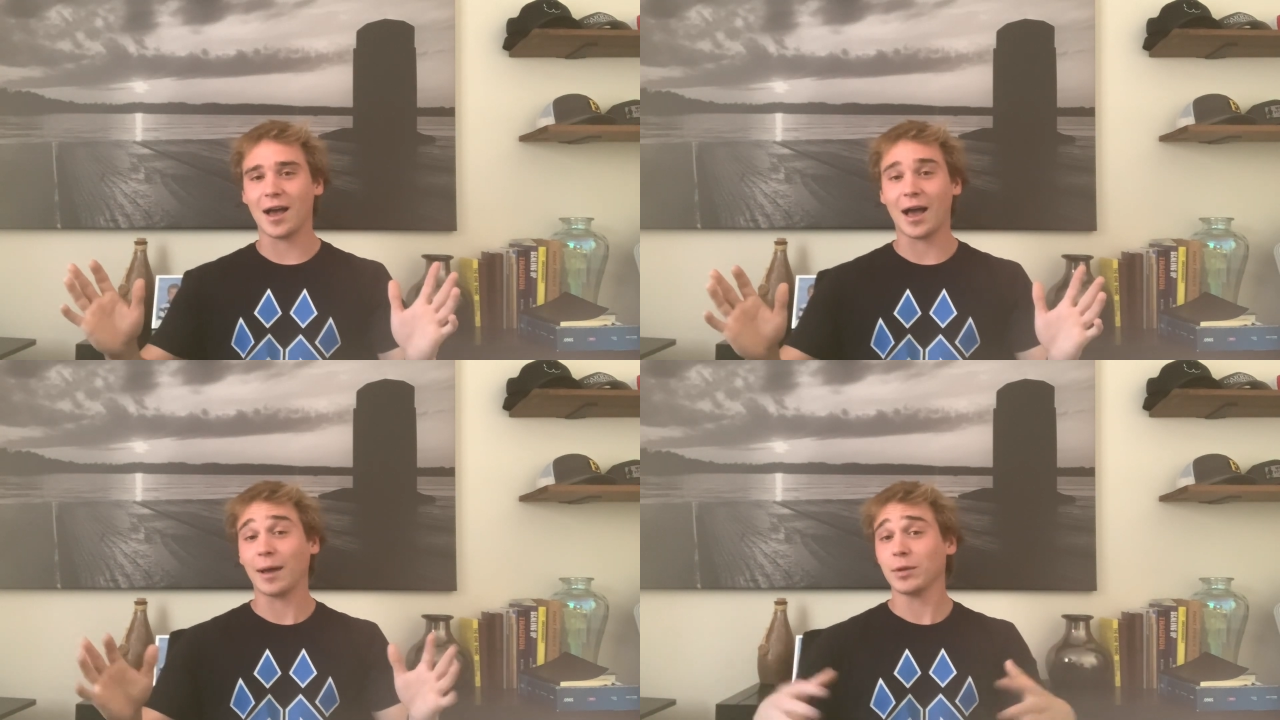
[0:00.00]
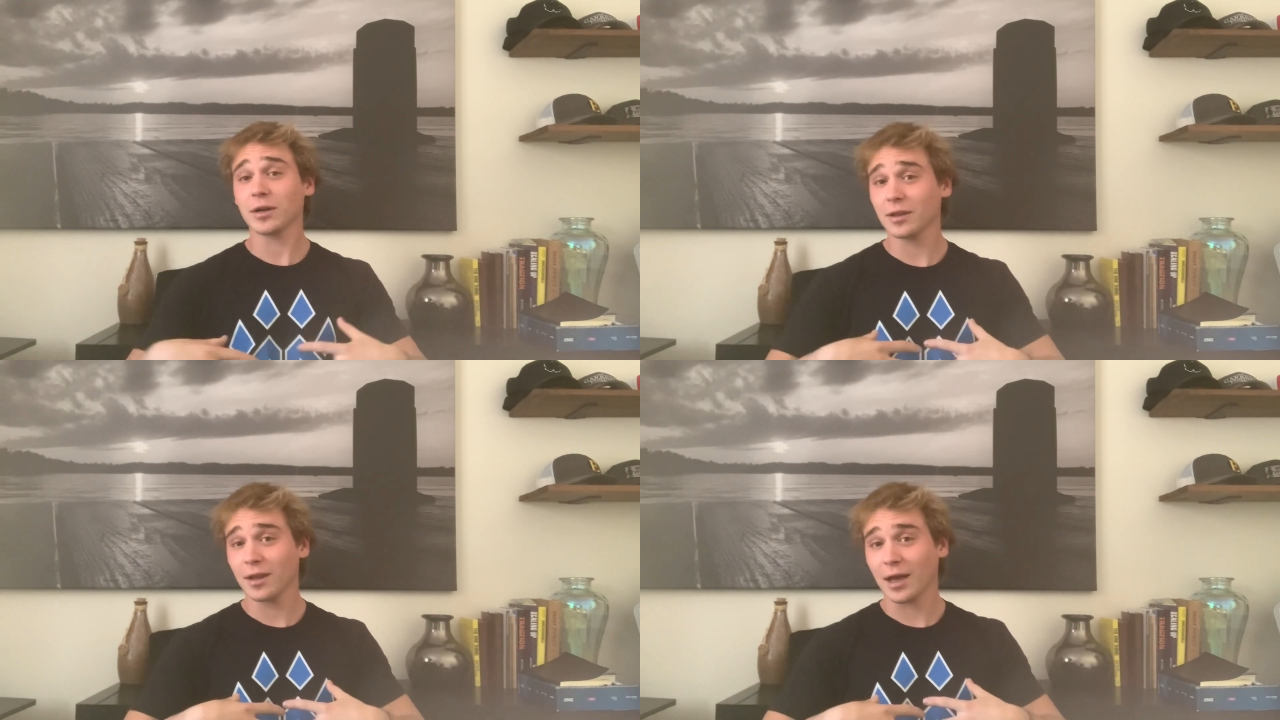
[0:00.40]
I'm not
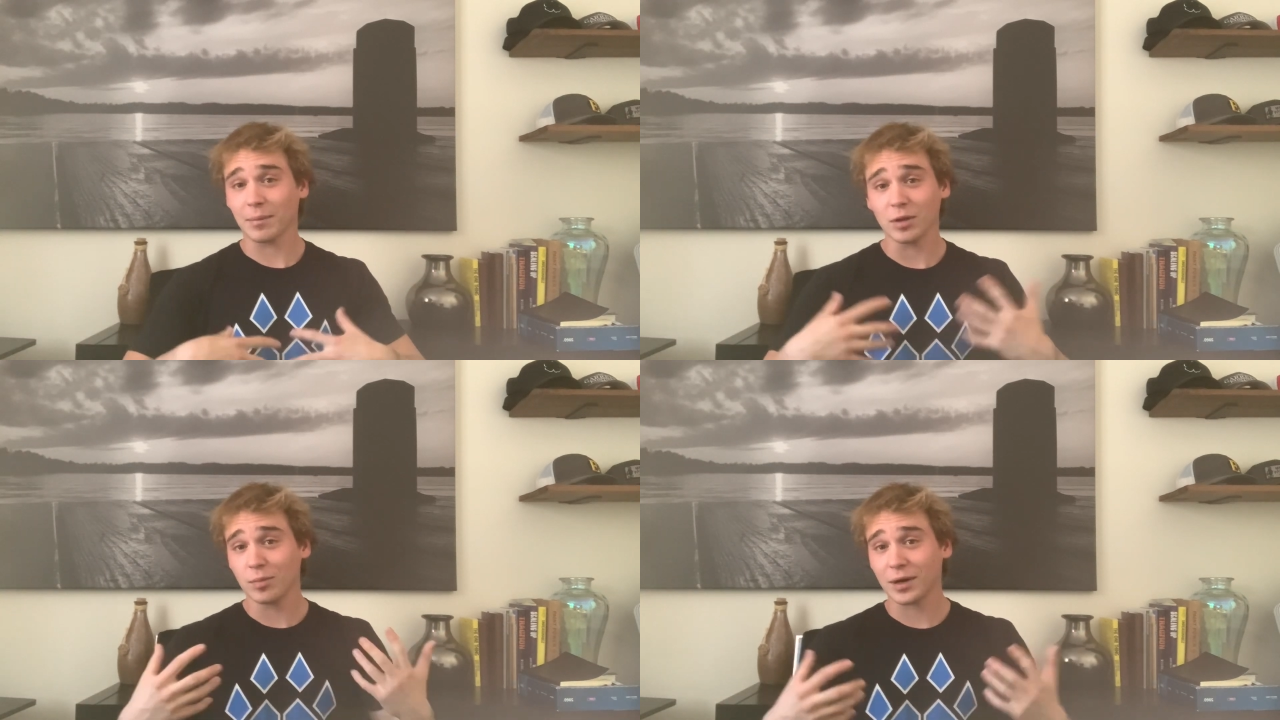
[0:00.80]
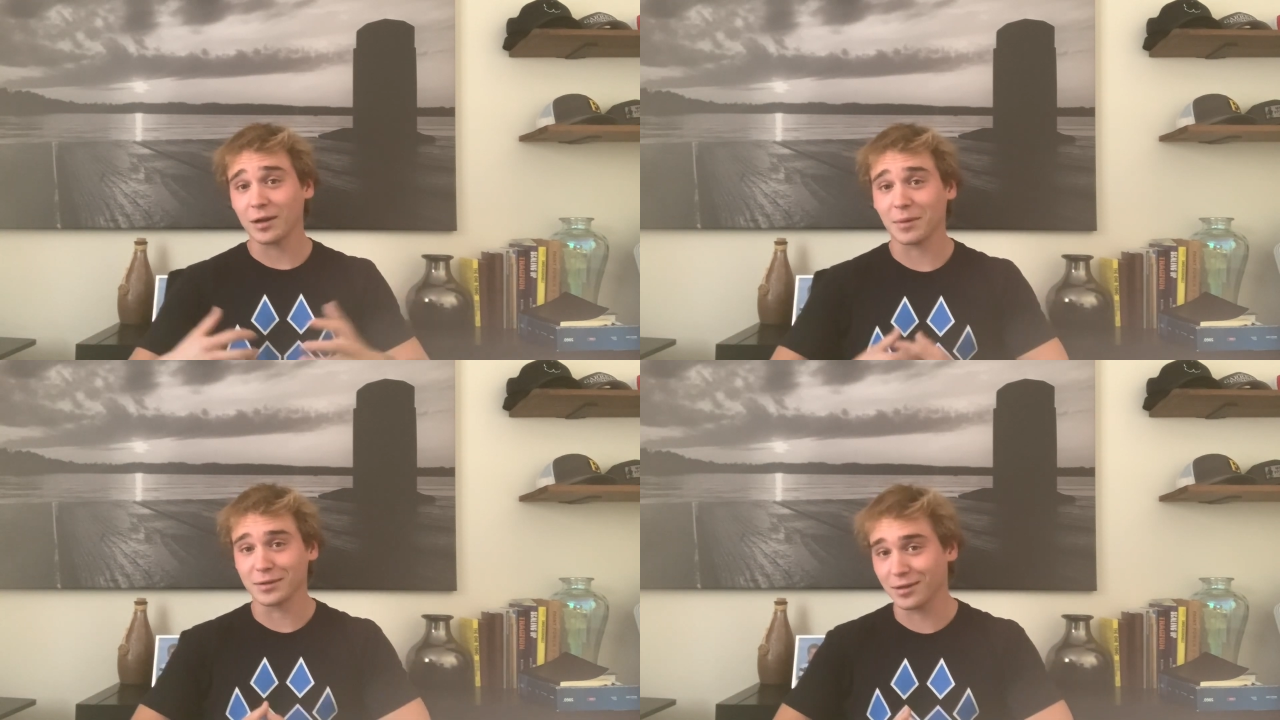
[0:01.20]
gonna lie, I'm a little proud of
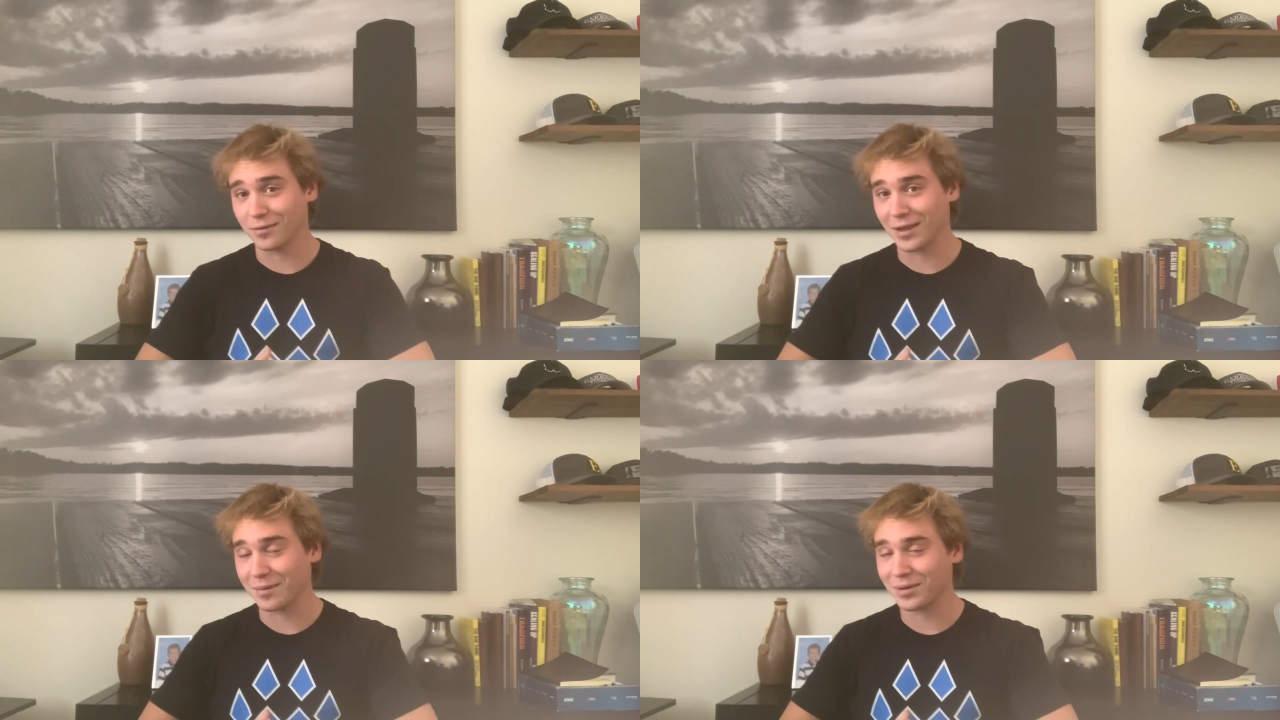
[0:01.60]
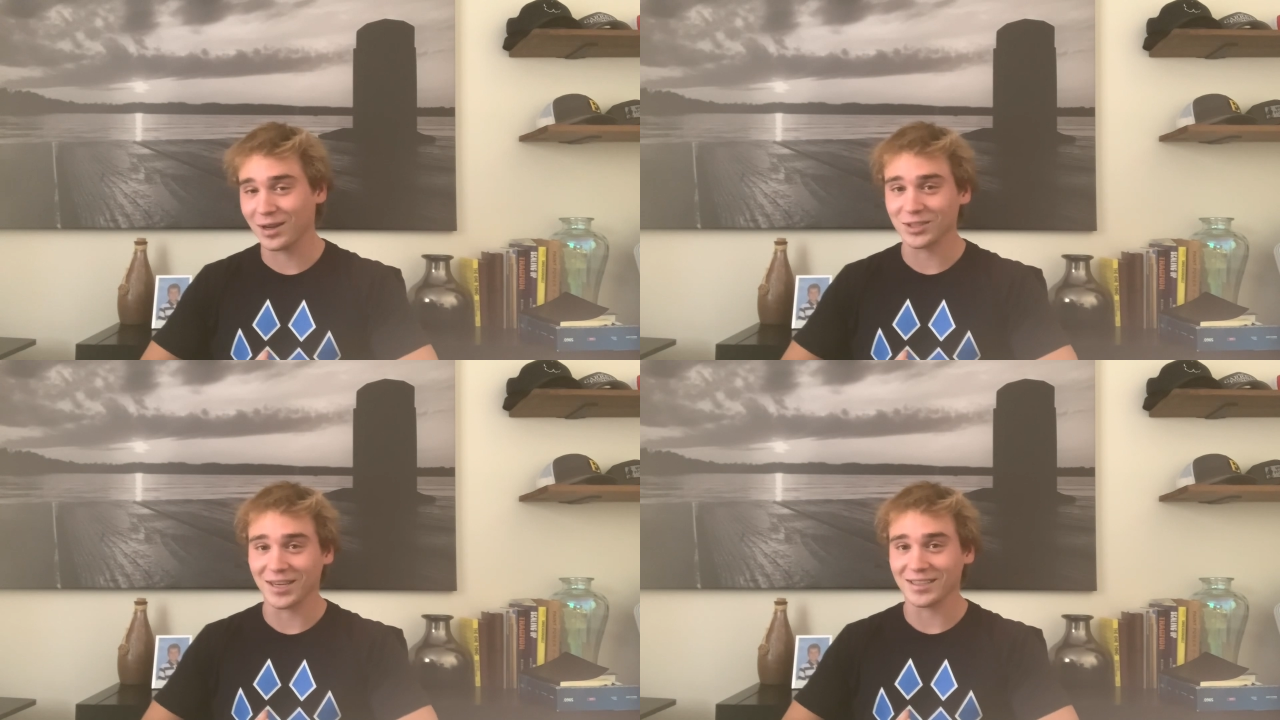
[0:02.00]
myself for that
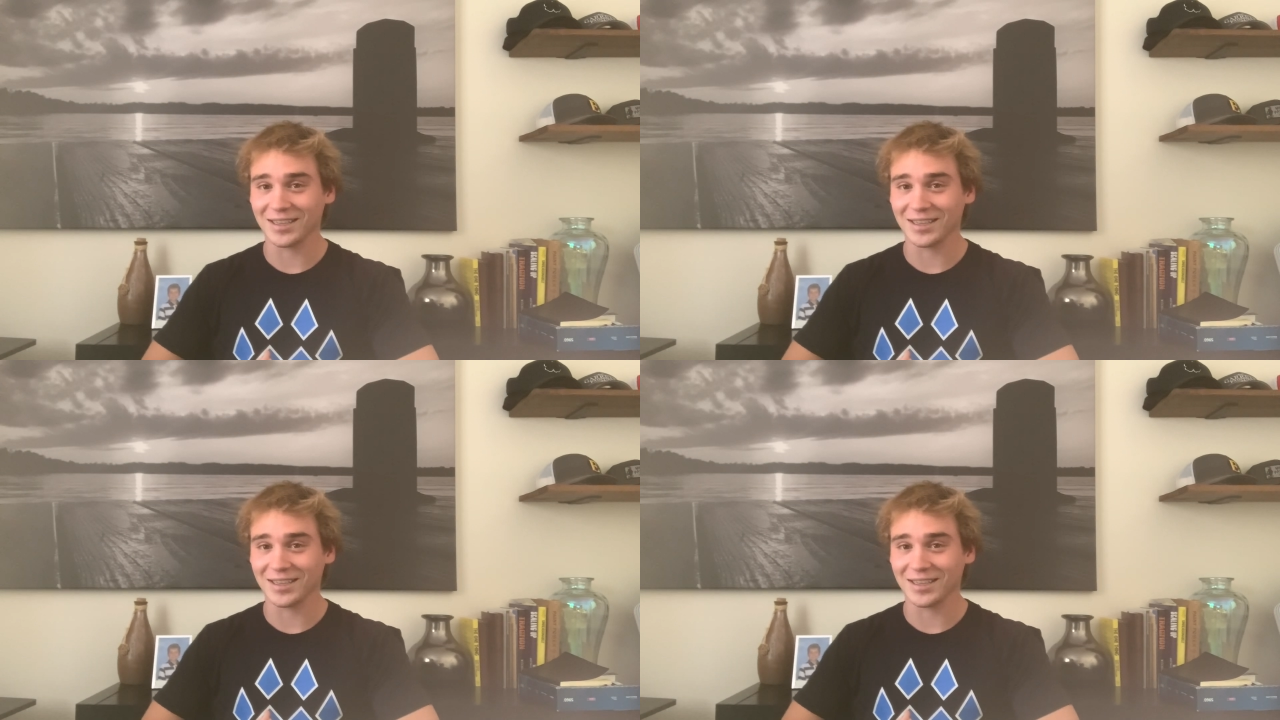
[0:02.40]
project.